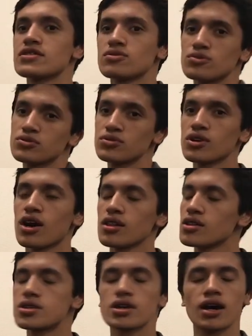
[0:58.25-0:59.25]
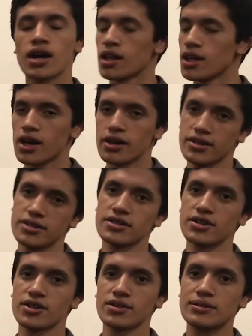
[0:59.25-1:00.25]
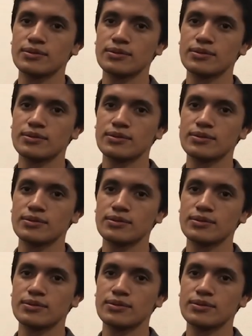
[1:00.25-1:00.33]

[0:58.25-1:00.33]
school to college a lot easier.